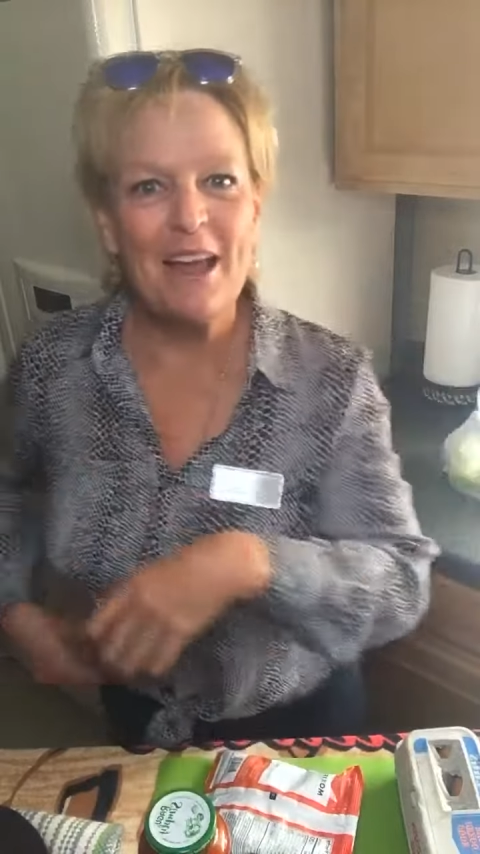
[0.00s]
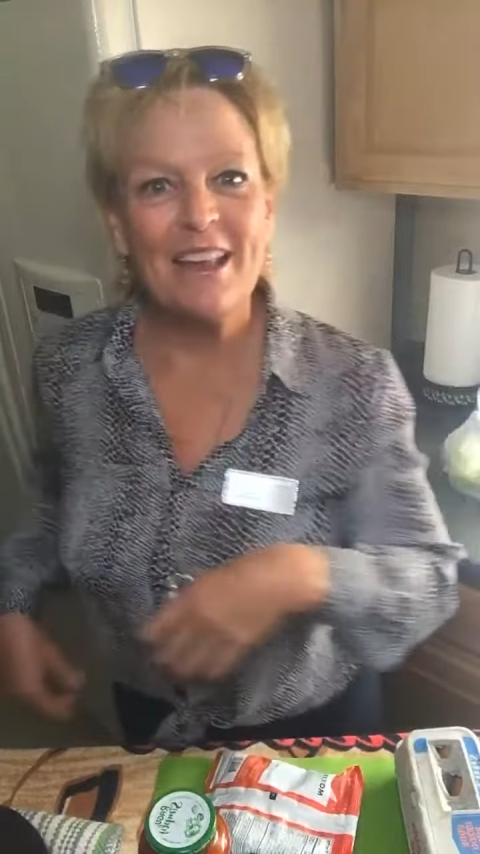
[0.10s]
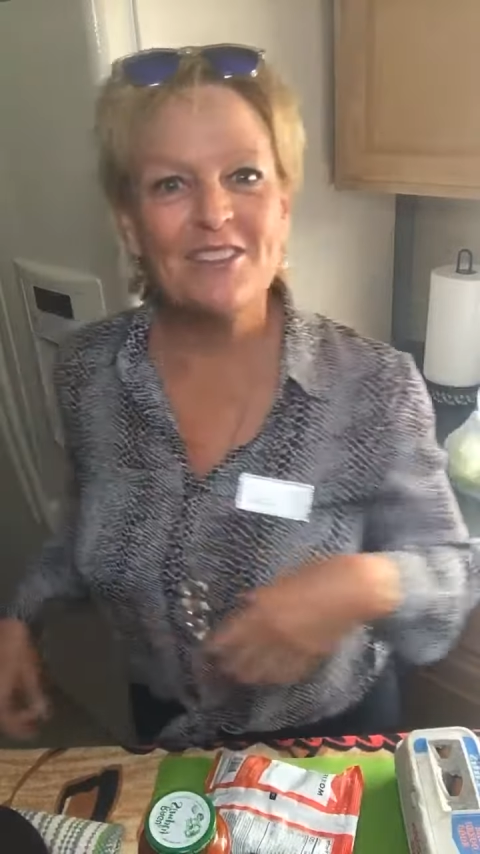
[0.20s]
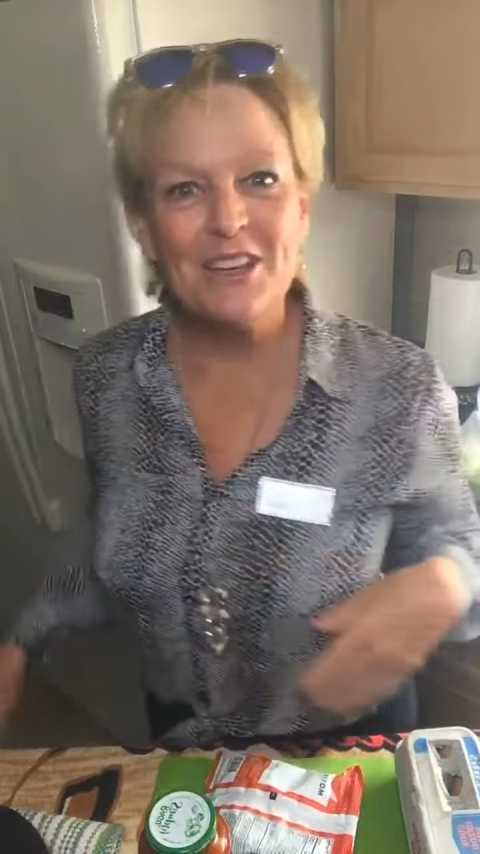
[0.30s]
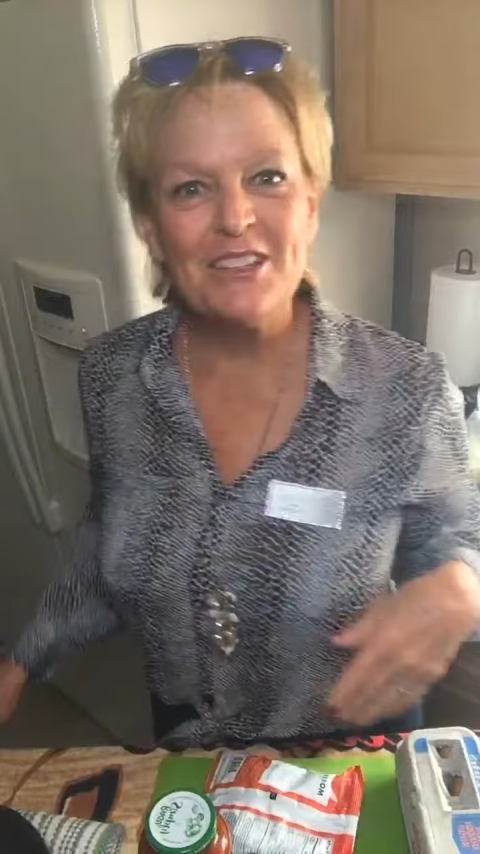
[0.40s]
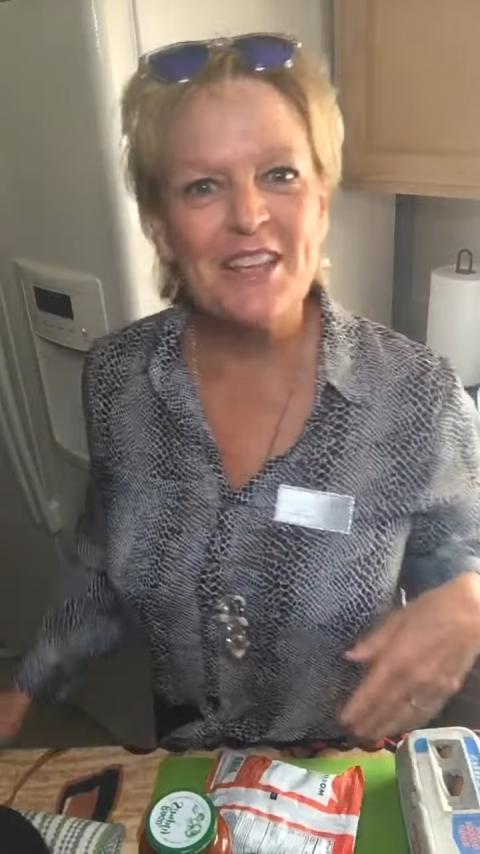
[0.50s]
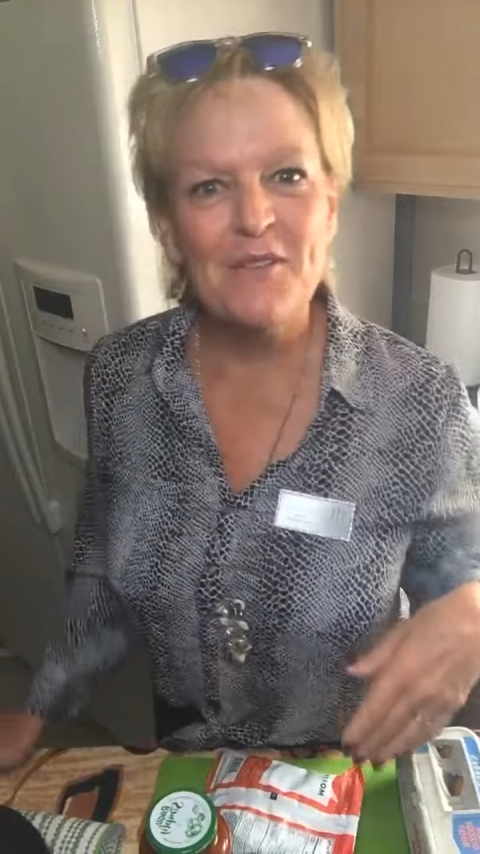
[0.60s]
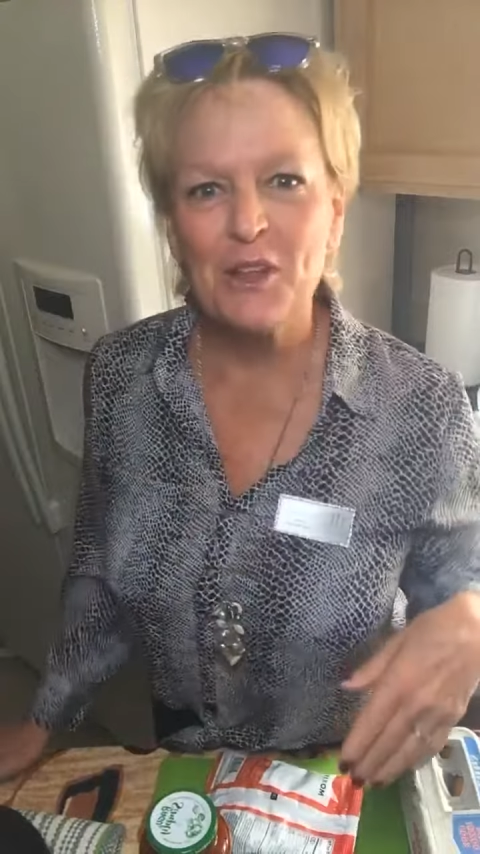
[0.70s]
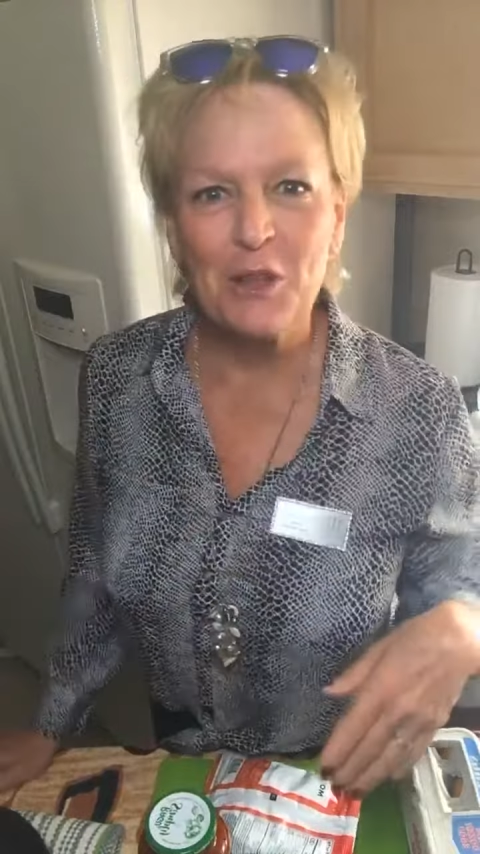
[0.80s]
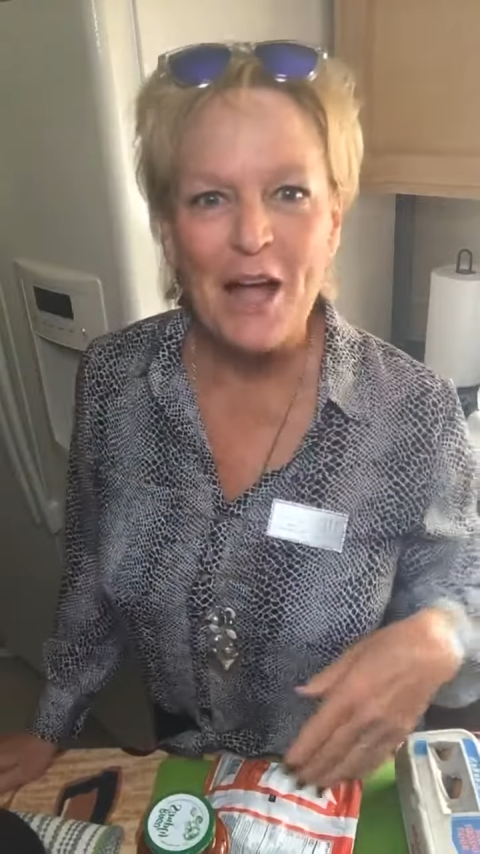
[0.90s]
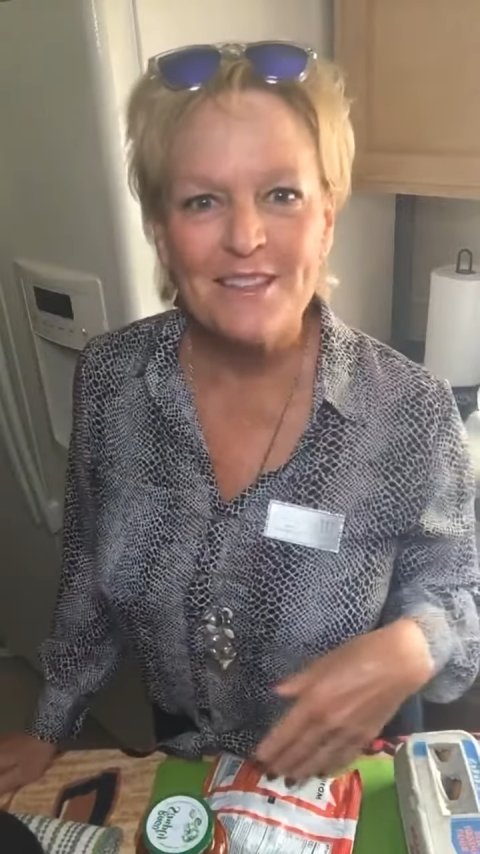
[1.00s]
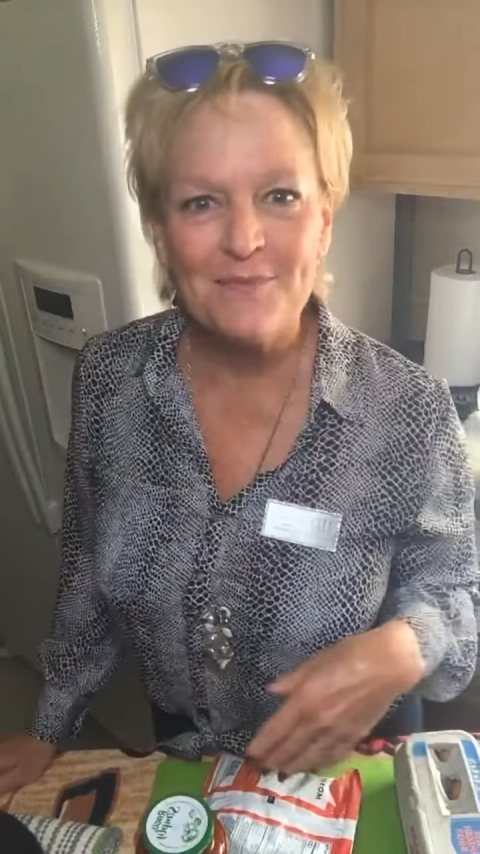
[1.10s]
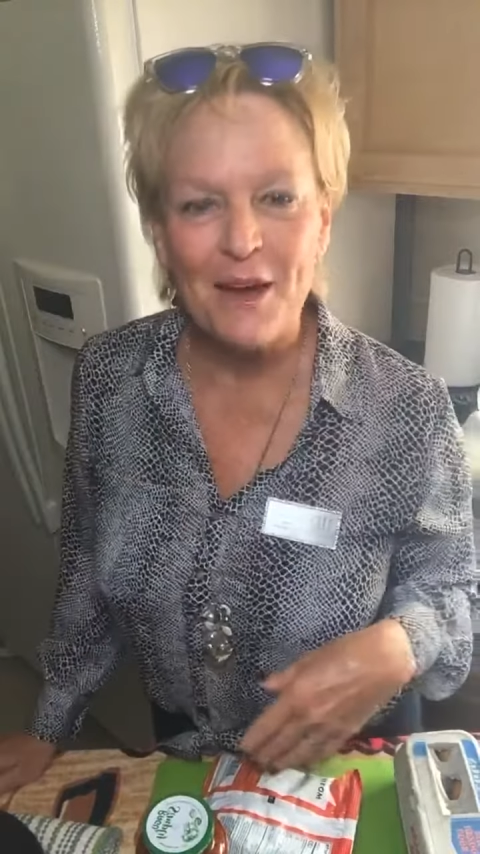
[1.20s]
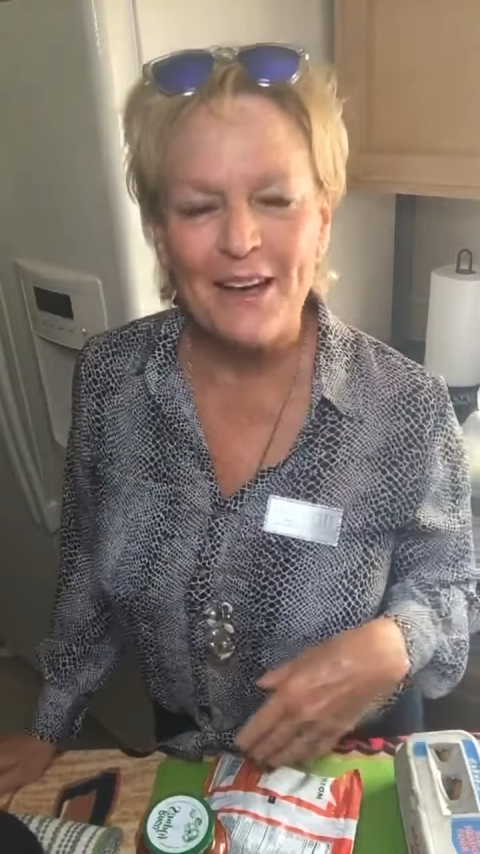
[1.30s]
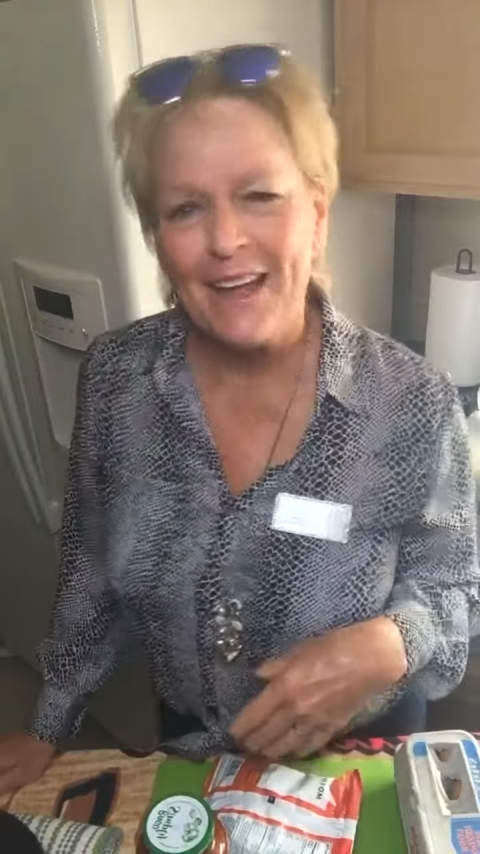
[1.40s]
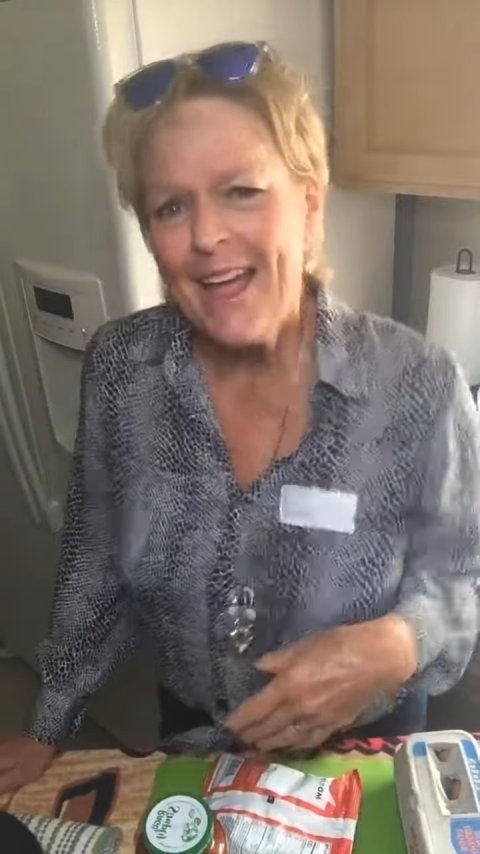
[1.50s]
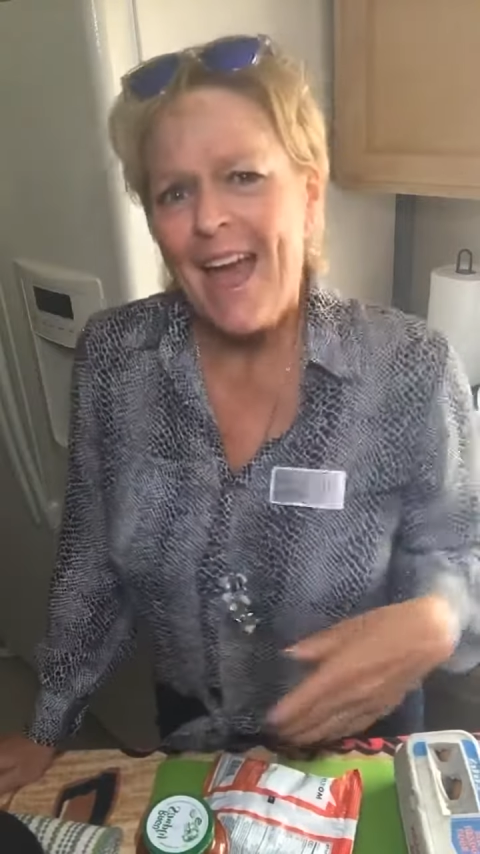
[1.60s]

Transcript: It's going to save you lots of money,